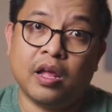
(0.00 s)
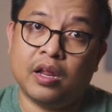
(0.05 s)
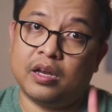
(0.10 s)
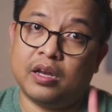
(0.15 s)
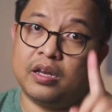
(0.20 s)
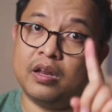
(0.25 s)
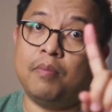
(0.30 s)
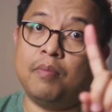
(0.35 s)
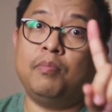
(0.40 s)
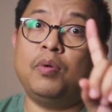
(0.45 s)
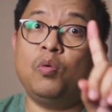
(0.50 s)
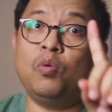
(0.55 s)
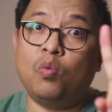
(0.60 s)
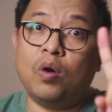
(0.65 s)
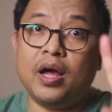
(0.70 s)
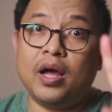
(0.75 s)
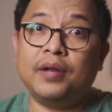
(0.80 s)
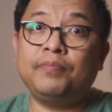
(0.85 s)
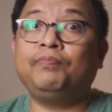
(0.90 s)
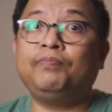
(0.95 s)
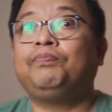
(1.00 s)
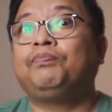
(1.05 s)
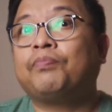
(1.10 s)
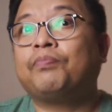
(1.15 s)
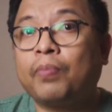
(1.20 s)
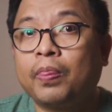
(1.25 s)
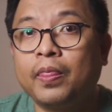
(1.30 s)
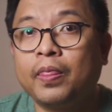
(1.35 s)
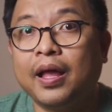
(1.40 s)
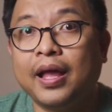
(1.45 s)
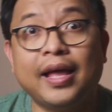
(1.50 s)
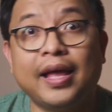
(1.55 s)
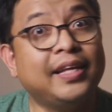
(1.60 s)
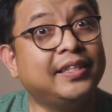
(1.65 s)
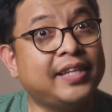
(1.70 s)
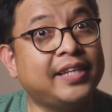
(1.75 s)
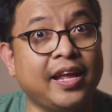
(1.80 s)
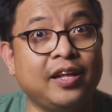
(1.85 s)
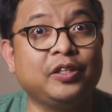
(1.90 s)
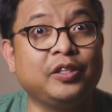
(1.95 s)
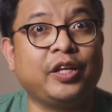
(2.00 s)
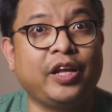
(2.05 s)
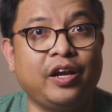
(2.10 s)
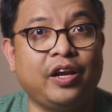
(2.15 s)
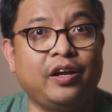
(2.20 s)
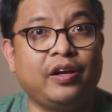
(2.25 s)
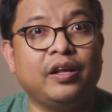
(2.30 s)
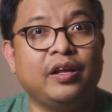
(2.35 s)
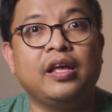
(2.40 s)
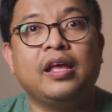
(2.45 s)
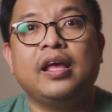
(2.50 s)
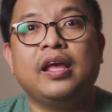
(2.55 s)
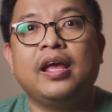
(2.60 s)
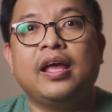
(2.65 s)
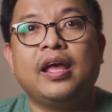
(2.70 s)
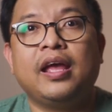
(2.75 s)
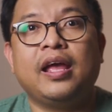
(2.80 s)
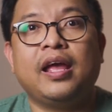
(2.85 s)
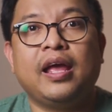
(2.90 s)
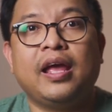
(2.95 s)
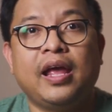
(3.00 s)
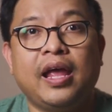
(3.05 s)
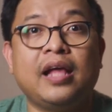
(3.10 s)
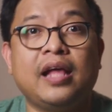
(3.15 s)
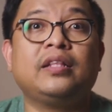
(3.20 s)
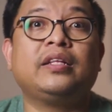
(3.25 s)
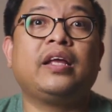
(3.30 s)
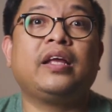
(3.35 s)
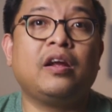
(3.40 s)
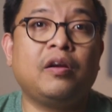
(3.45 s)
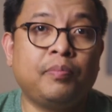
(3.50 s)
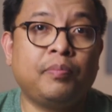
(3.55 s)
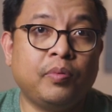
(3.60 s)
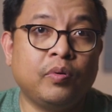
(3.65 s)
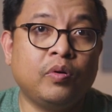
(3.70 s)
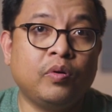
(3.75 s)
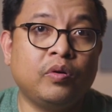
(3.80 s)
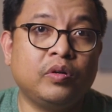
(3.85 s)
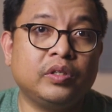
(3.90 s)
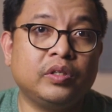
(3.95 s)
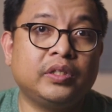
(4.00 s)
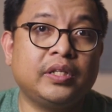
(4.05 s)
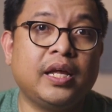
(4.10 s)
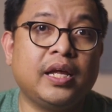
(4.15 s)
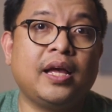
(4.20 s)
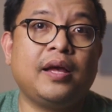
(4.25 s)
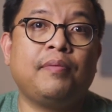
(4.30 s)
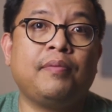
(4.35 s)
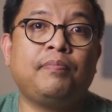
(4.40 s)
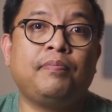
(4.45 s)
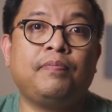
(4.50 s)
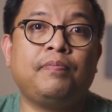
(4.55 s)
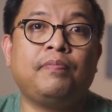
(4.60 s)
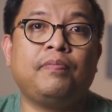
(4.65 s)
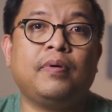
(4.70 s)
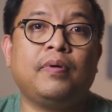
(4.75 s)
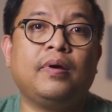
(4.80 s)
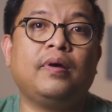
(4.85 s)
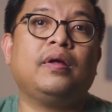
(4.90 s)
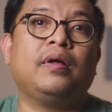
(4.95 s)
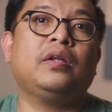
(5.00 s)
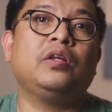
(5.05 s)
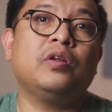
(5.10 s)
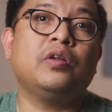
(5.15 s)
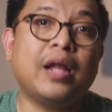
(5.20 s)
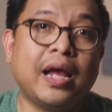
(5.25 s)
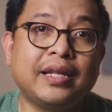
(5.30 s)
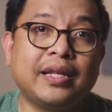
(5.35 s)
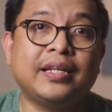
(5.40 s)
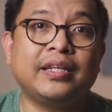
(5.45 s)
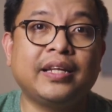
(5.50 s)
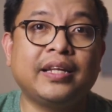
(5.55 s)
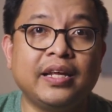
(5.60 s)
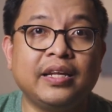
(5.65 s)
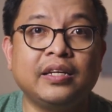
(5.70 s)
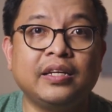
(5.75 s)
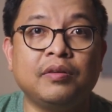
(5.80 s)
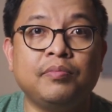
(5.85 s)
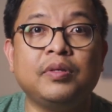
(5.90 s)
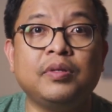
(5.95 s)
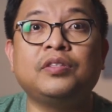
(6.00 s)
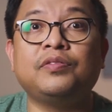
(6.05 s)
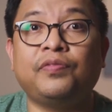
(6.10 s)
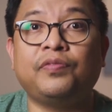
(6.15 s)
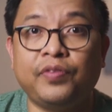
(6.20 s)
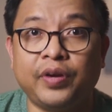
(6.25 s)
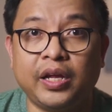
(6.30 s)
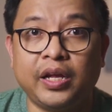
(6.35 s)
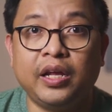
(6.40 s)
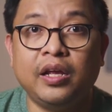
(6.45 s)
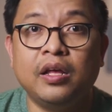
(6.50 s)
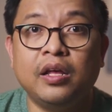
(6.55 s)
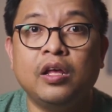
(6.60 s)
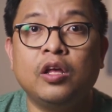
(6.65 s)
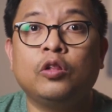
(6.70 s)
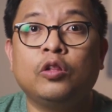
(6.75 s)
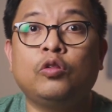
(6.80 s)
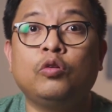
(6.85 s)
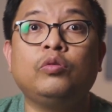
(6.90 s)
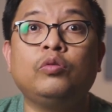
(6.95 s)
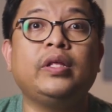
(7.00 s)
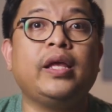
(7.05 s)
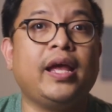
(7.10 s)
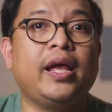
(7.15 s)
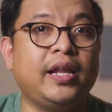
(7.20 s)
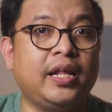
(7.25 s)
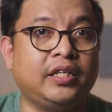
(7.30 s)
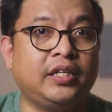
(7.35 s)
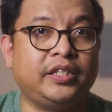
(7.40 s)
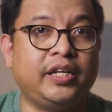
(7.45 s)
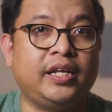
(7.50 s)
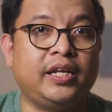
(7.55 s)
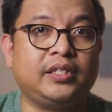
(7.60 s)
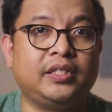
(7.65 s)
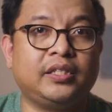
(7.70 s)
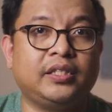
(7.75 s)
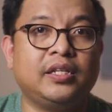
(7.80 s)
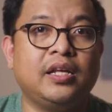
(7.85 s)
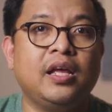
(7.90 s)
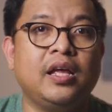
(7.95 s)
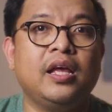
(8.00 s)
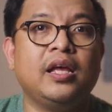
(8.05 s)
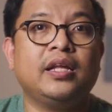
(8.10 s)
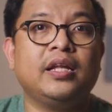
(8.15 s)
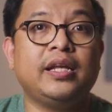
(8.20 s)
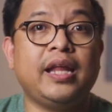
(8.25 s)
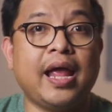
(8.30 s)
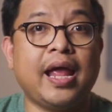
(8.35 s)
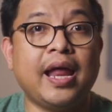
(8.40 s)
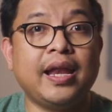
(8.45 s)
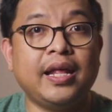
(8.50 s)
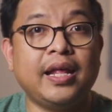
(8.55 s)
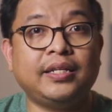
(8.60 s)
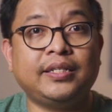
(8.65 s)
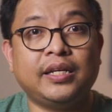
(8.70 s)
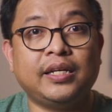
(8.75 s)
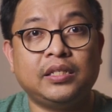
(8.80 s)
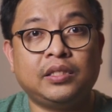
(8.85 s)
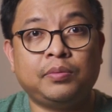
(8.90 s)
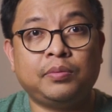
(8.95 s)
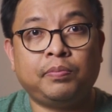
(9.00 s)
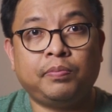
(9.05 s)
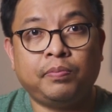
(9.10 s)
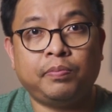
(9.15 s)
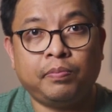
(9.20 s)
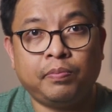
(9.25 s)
Number one is healthcare. Healthcare po sa the United Kingdom is free through the NHS. The NHS